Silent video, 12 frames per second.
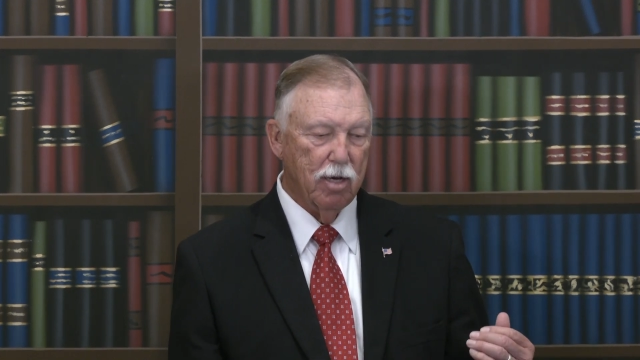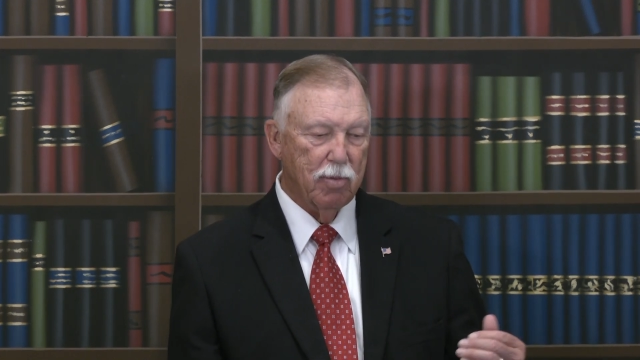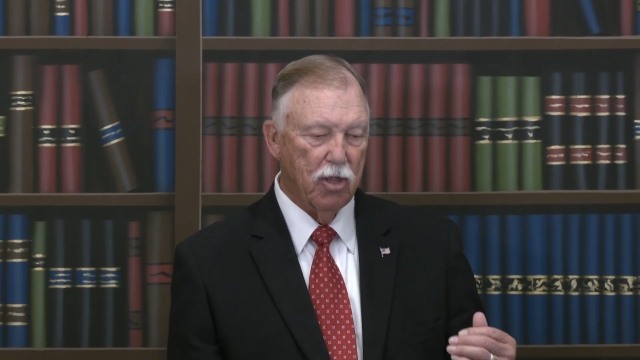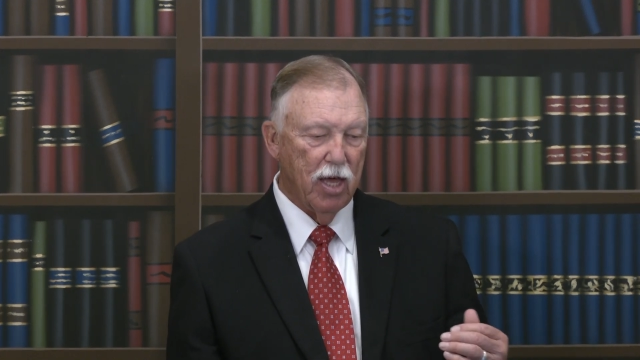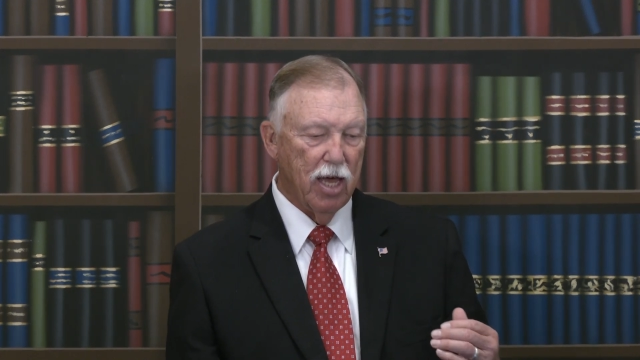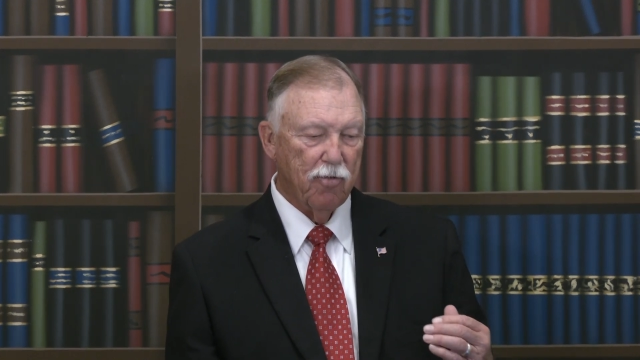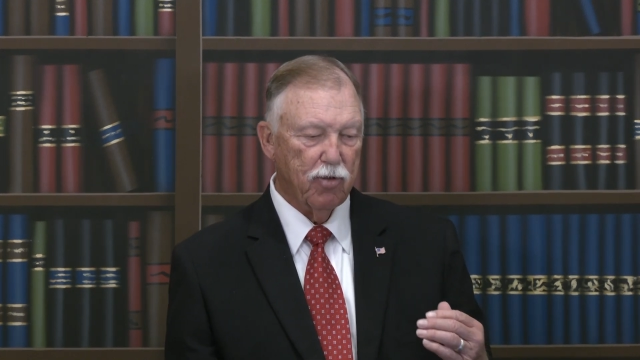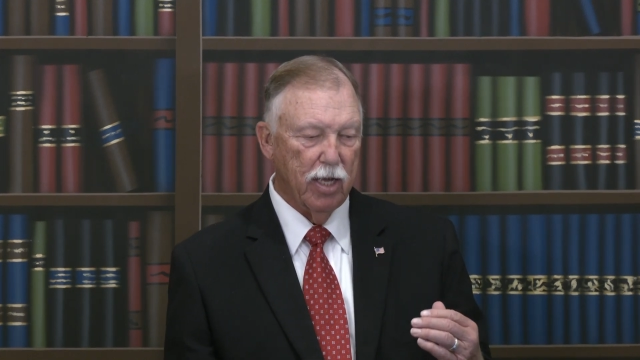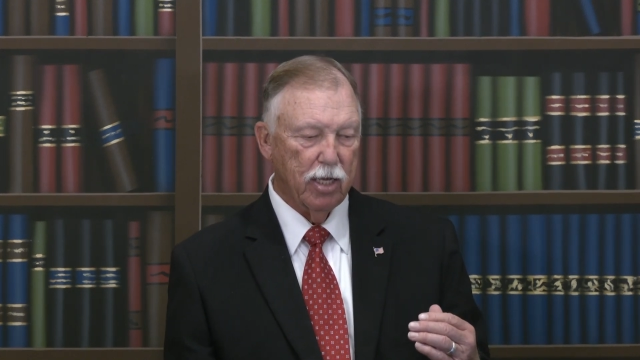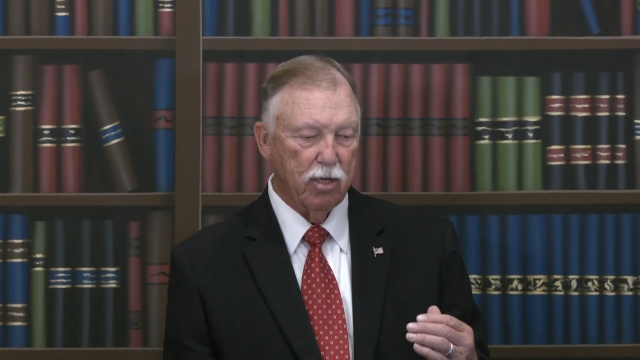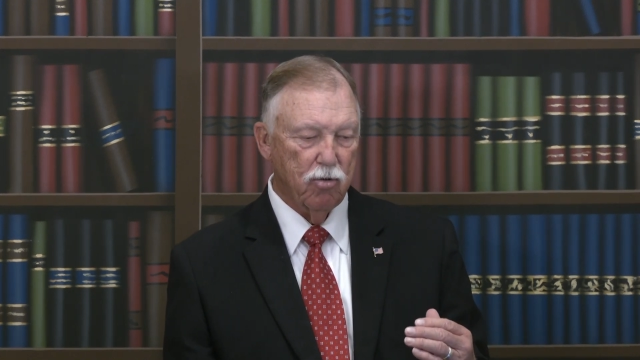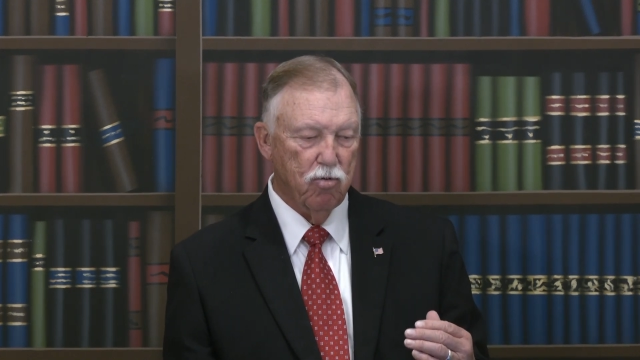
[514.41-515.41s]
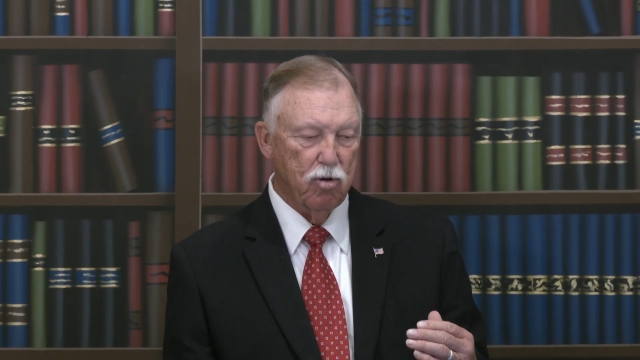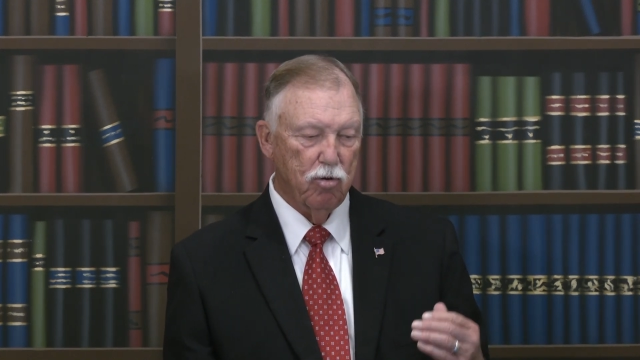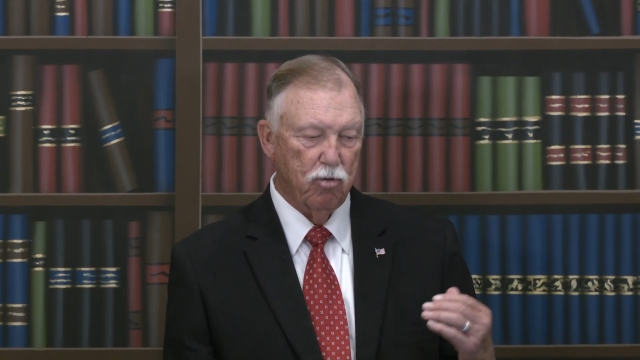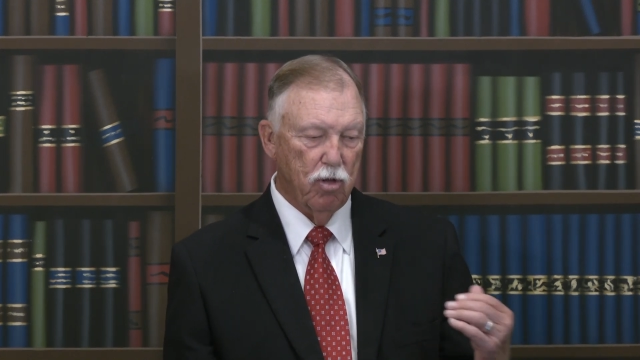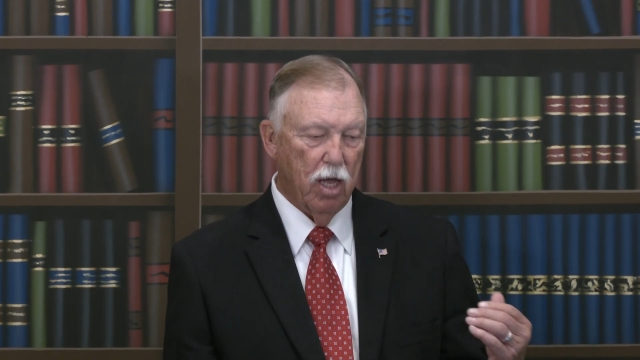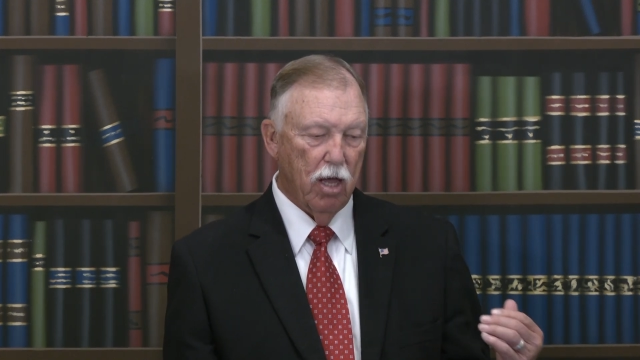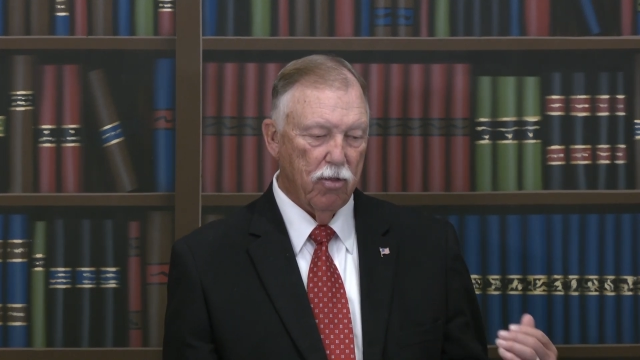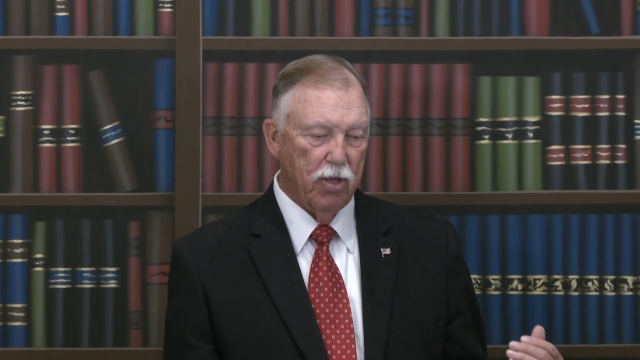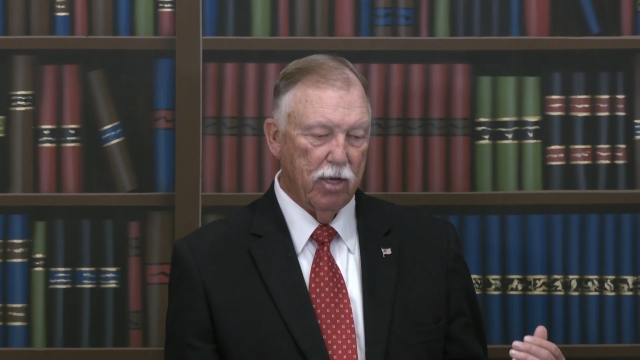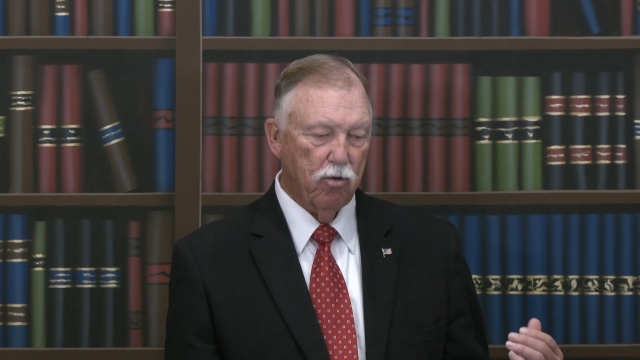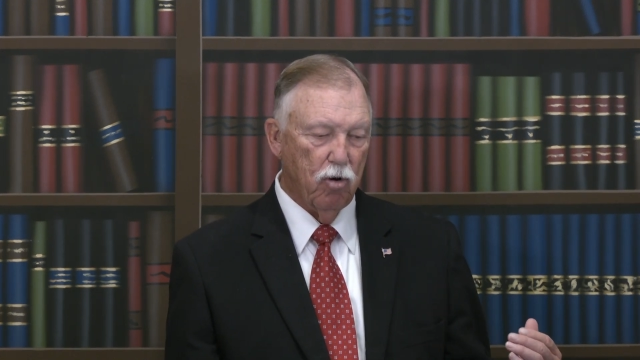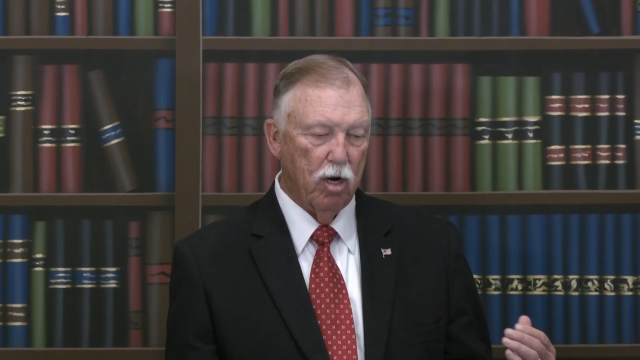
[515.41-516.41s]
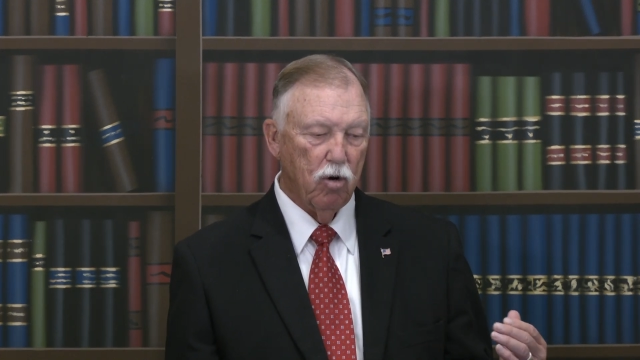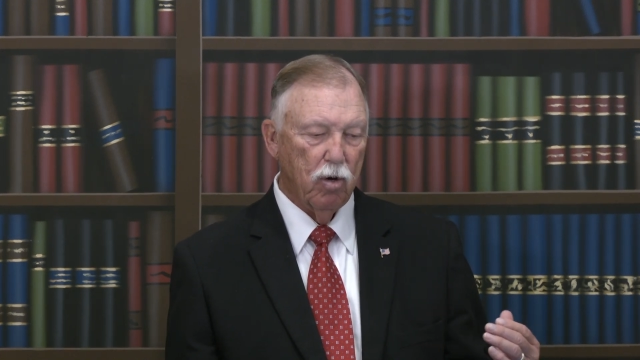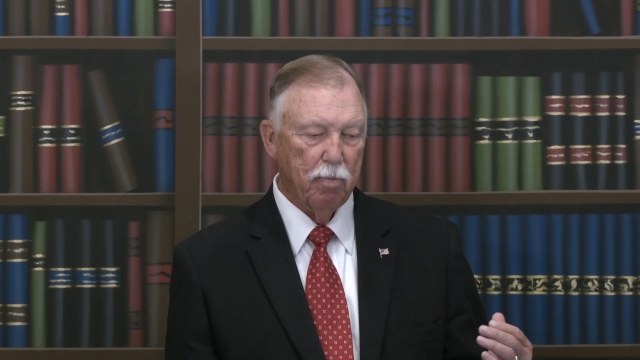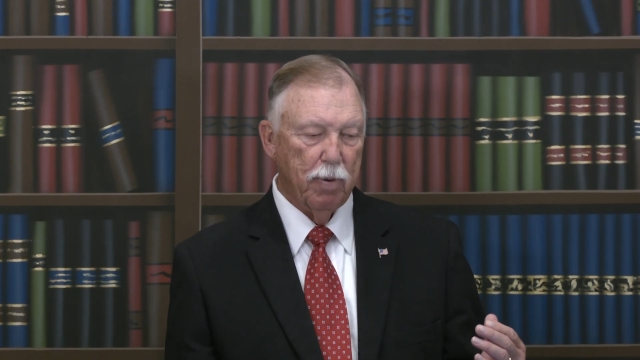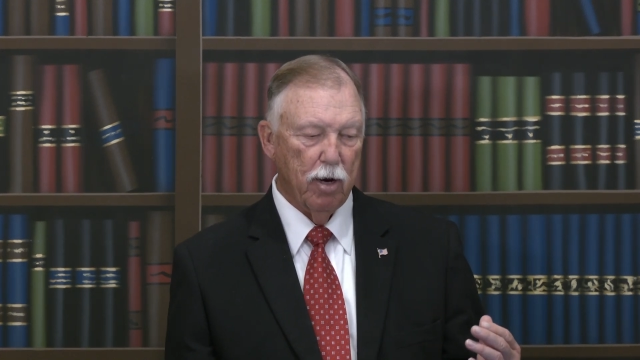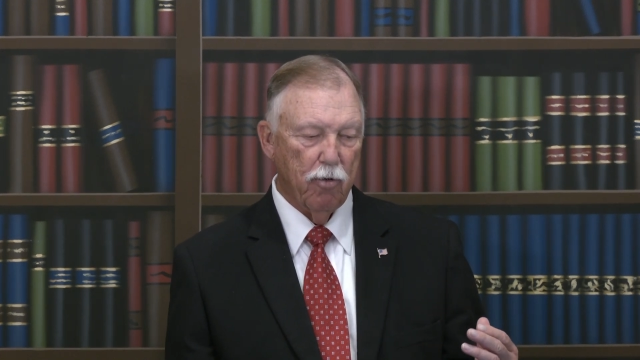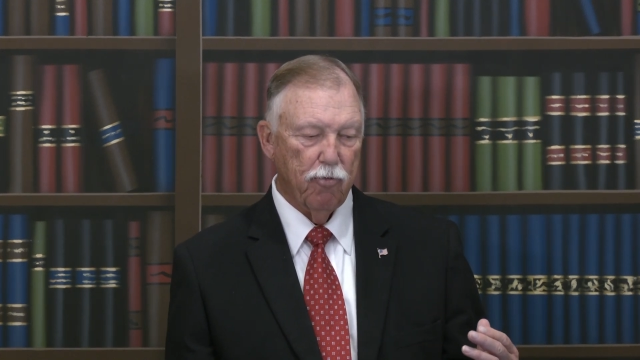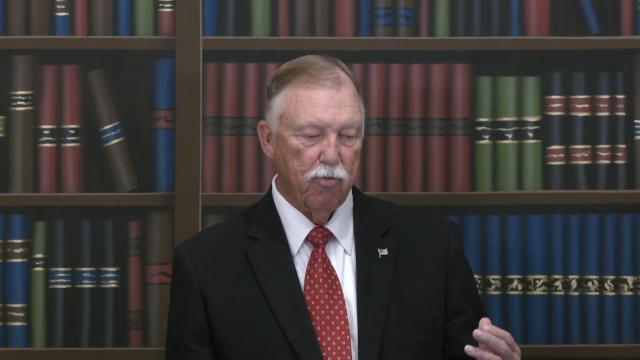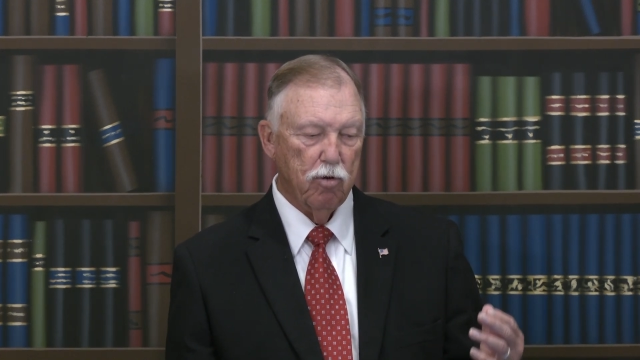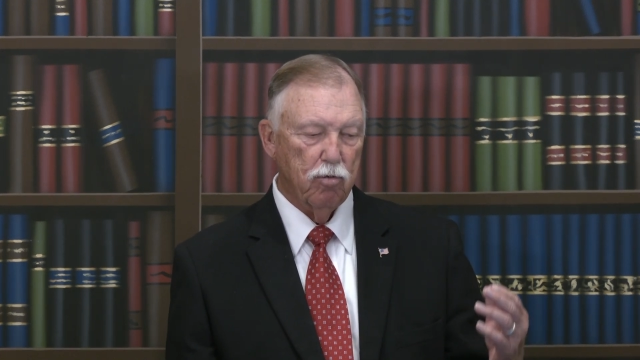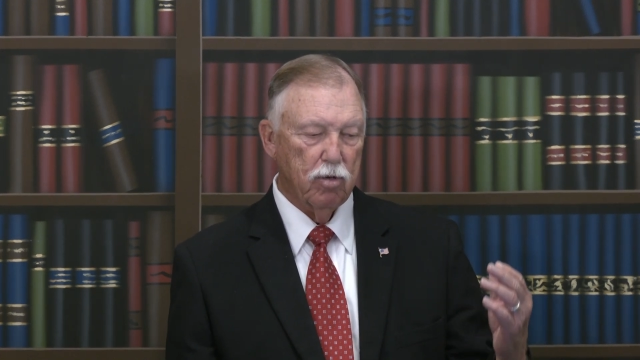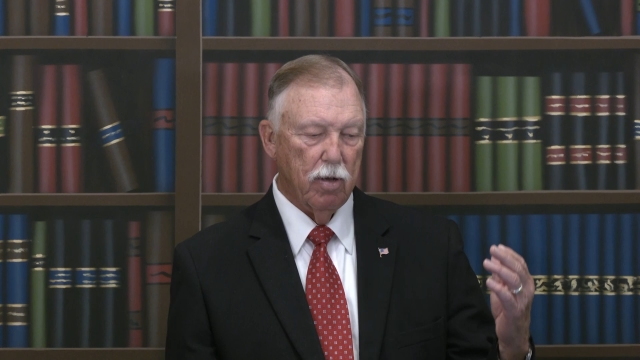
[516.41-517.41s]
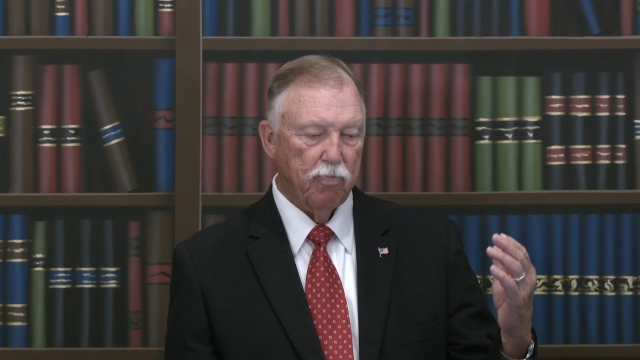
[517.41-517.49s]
and they have taken root. They grow and bear fruit.